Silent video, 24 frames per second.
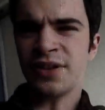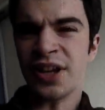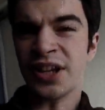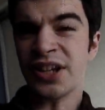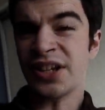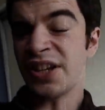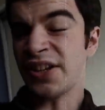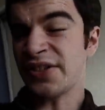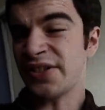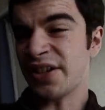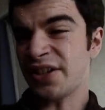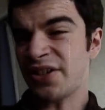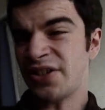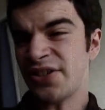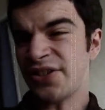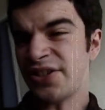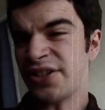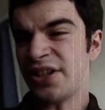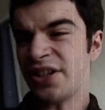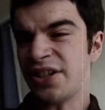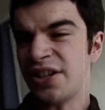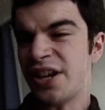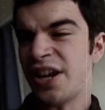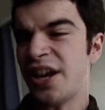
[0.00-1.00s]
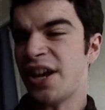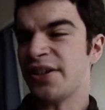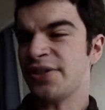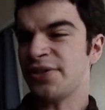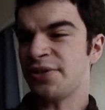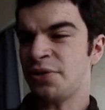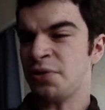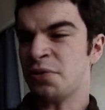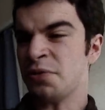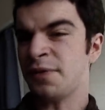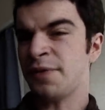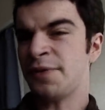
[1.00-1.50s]
I guess I just need to
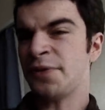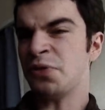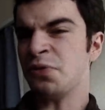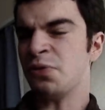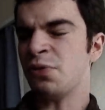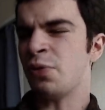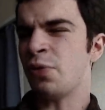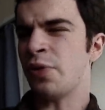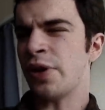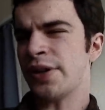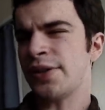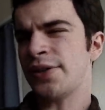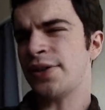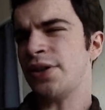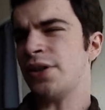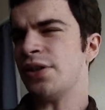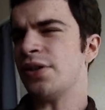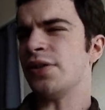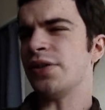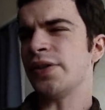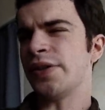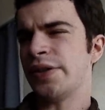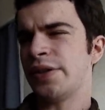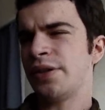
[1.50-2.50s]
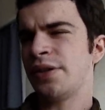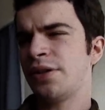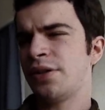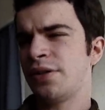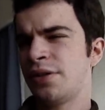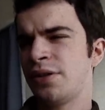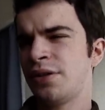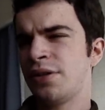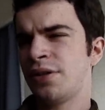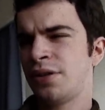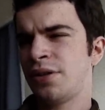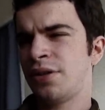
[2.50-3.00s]
ask you a few questions.
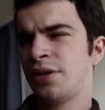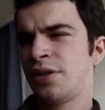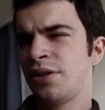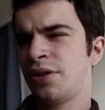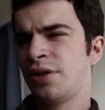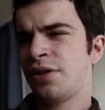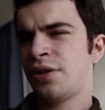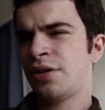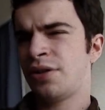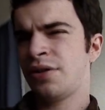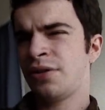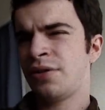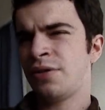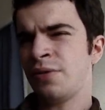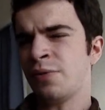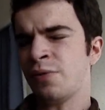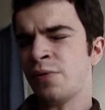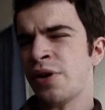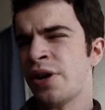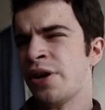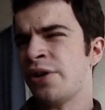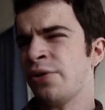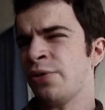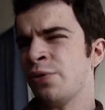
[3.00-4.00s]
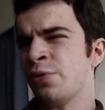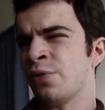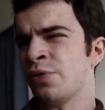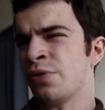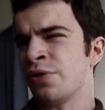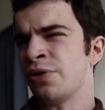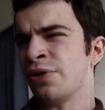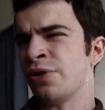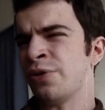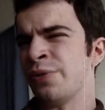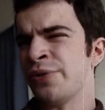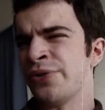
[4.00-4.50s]
Why in the
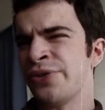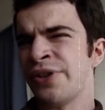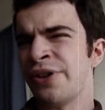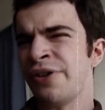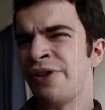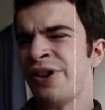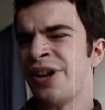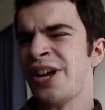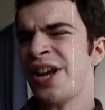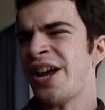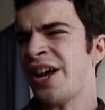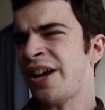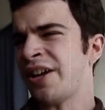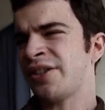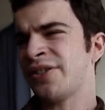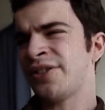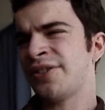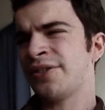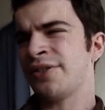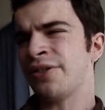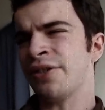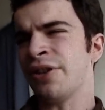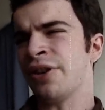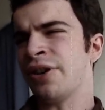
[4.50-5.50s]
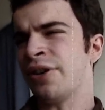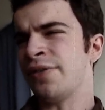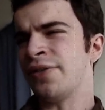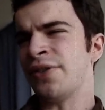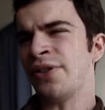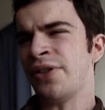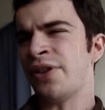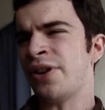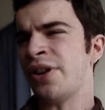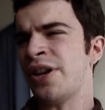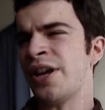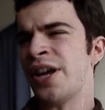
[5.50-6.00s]
world was there an X carved
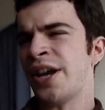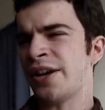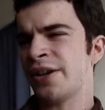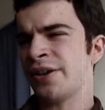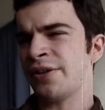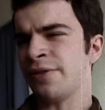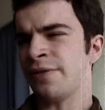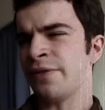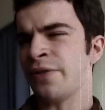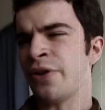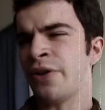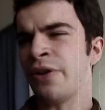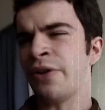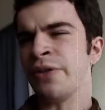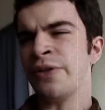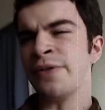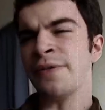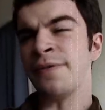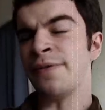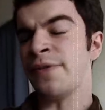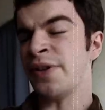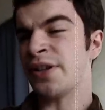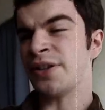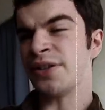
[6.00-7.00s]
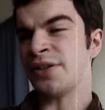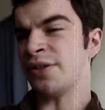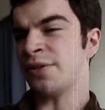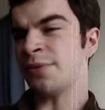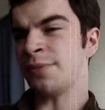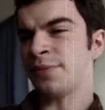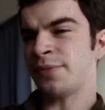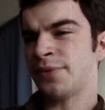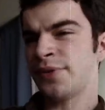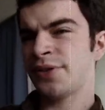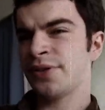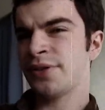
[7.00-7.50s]
in the neck of all the
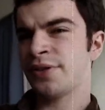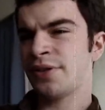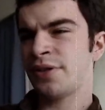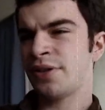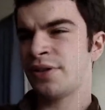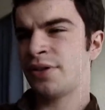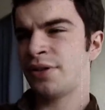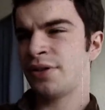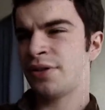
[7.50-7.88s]
victims,